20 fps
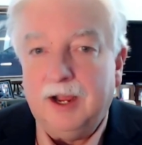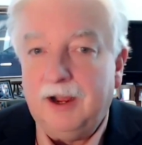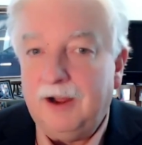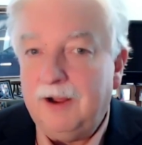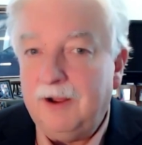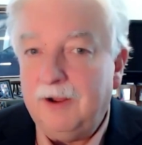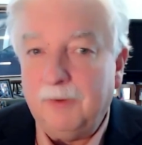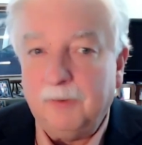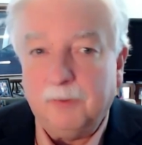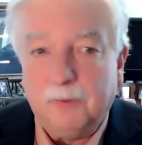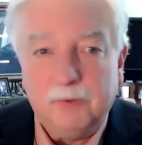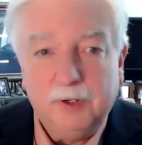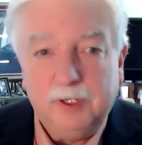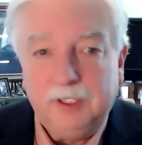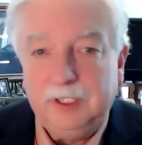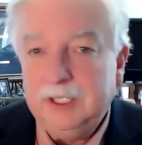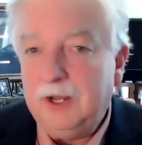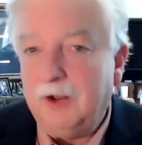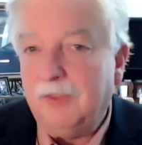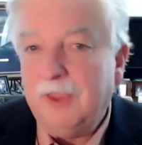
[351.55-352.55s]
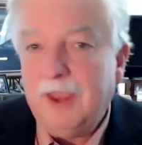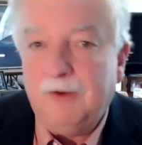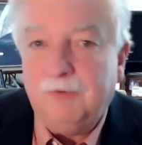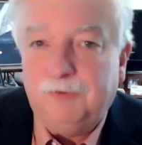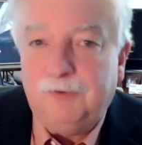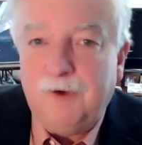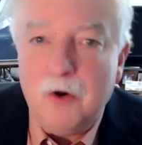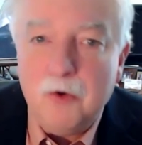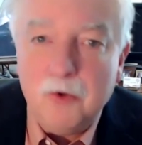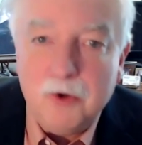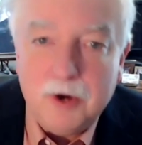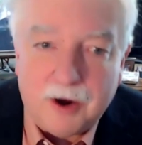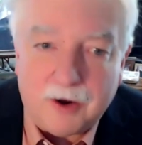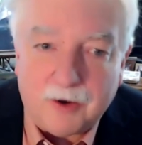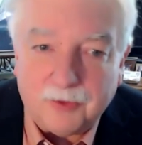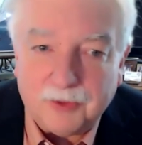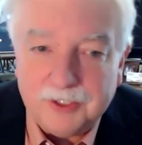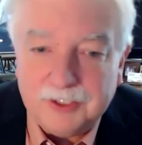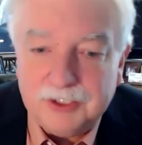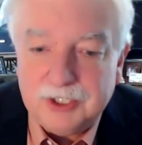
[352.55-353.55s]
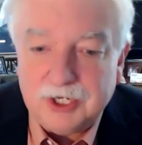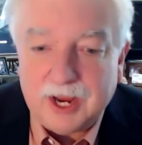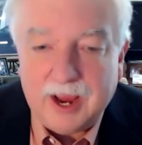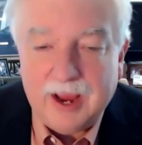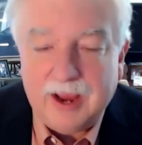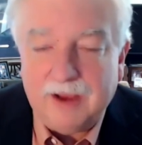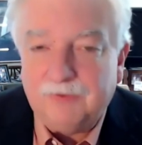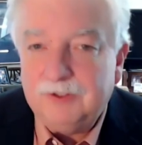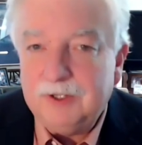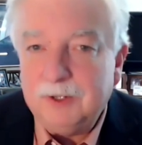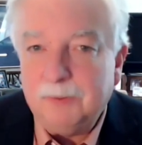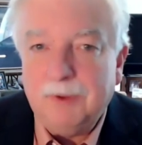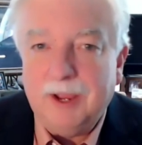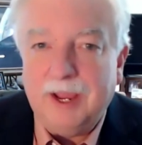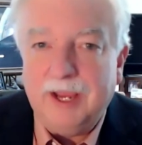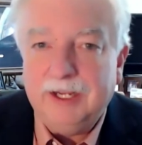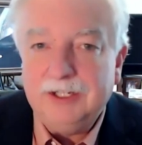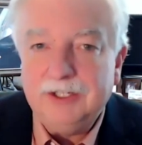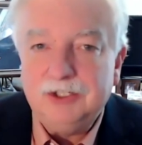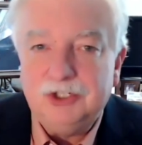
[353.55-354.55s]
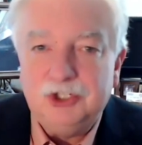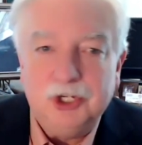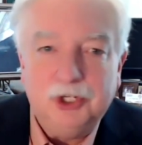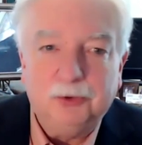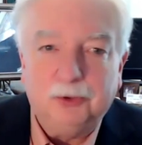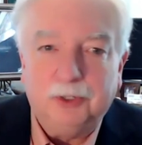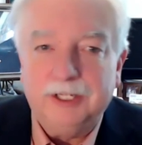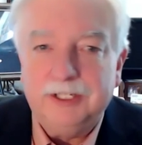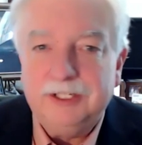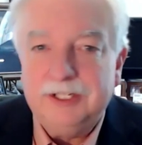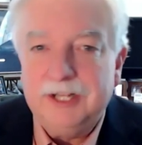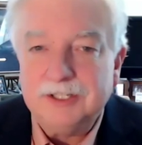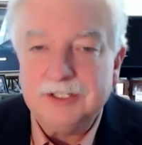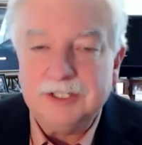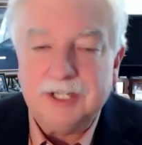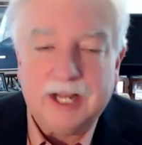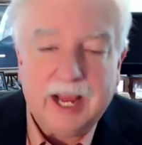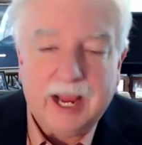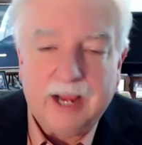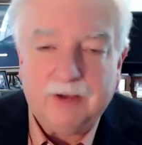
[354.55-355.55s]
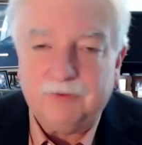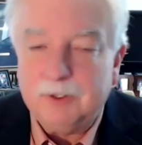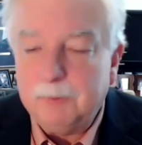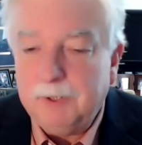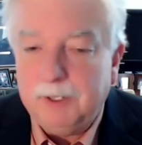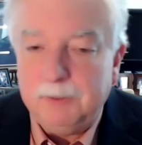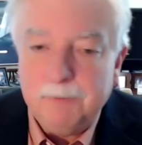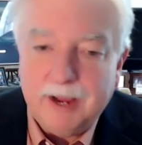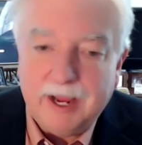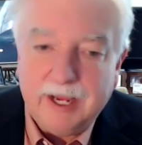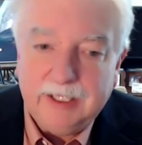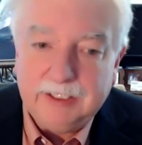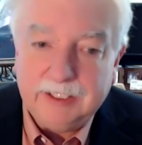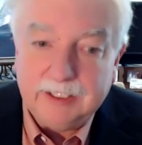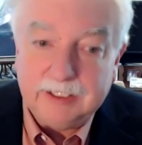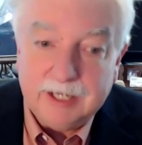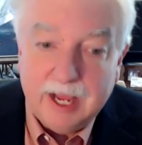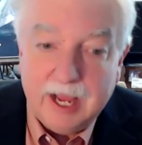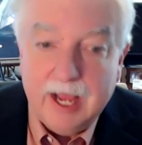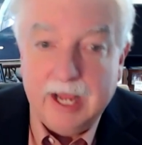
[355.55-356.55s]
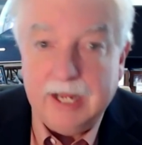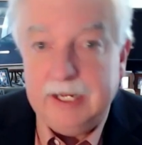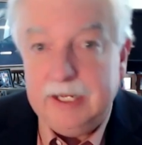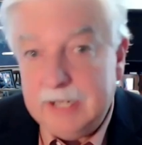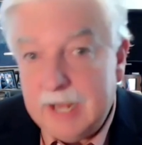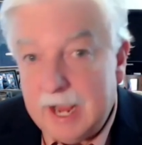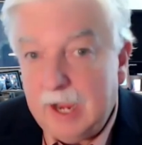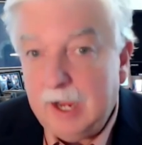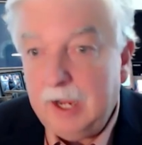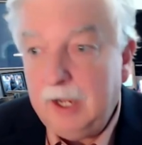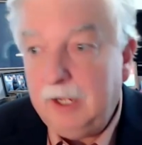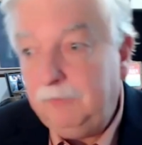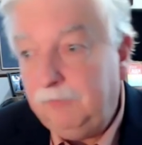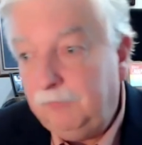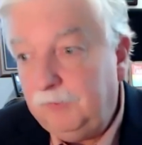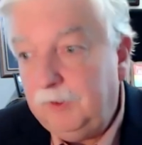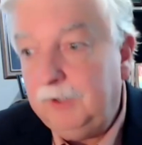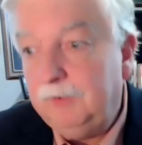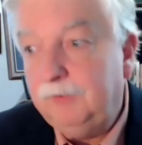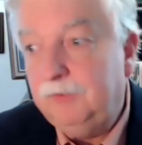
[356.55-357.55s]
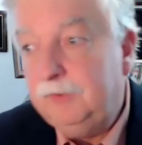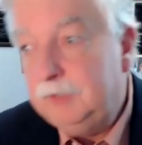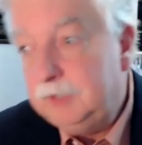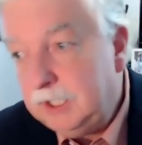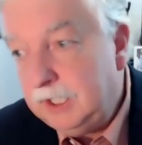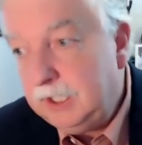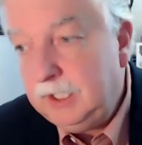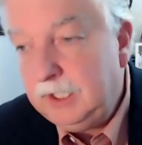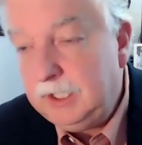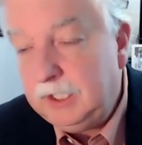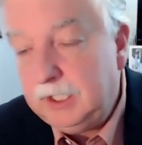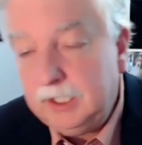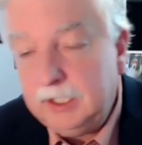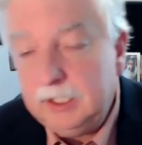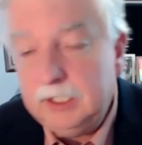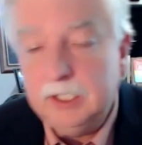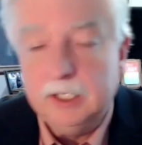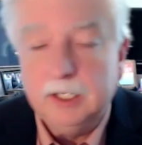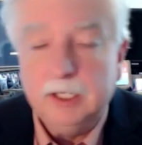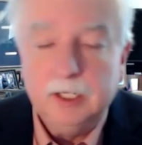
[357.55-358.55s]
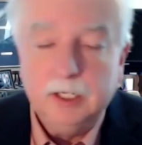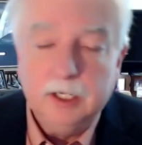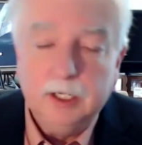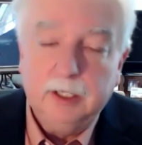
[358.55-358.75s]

You know, that phone call that you have to make generally doesn't have to be made at 9:15.